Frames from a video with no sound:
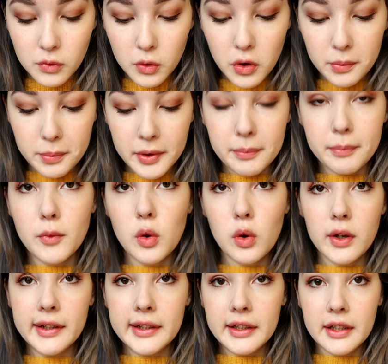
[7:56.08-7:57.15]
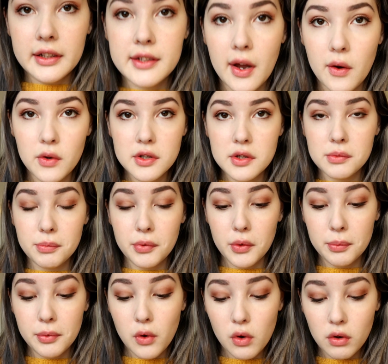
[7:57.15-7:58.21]
Or a bit more leaning towards
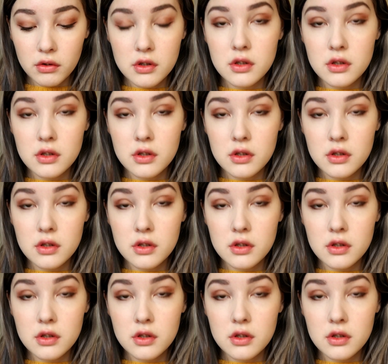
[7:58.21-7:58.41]
purple.